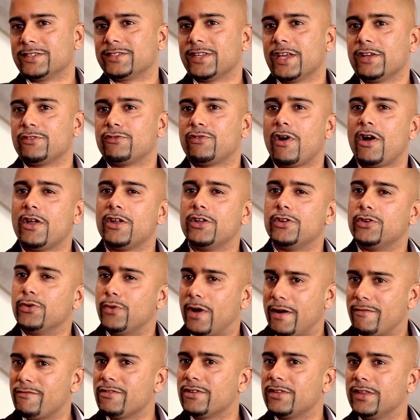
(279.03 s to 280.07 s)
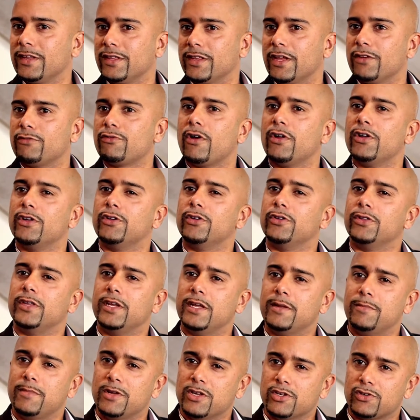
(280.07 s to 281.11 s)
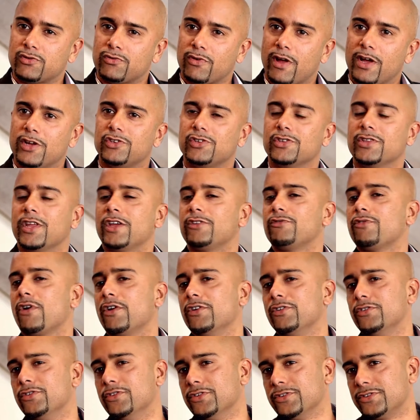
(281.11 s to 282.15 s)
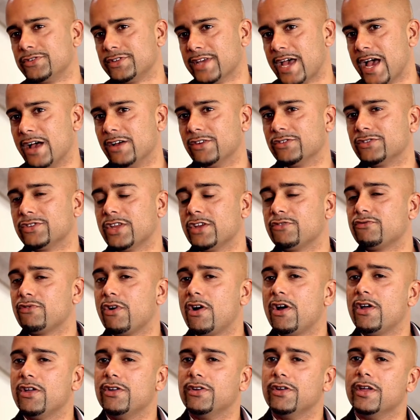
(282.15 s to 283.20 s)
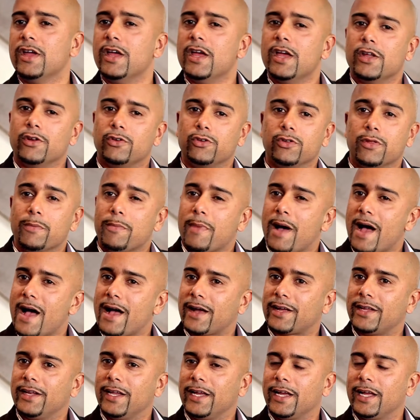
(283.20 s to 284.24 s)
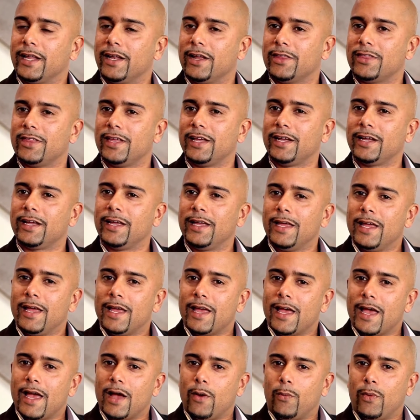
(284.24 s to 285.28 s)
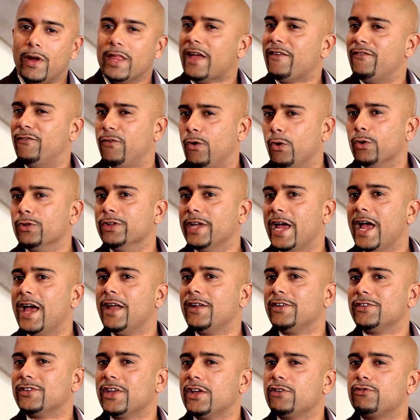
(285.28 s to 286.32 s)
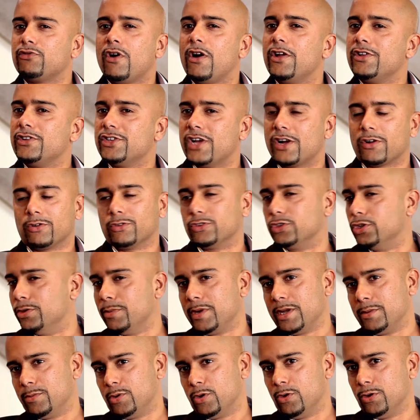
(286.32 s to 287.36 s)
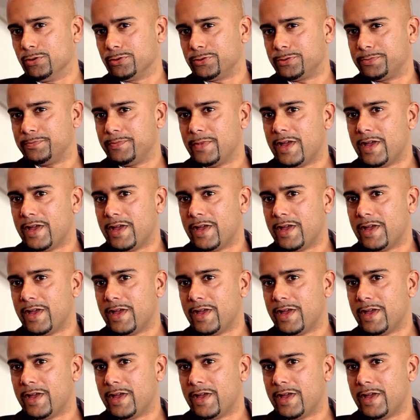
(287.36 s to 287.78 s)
They try to do everything. They try to do the administration, they try to do the sales, they try and do the marketing, and I think where they fall down is they try and juggle too many balls.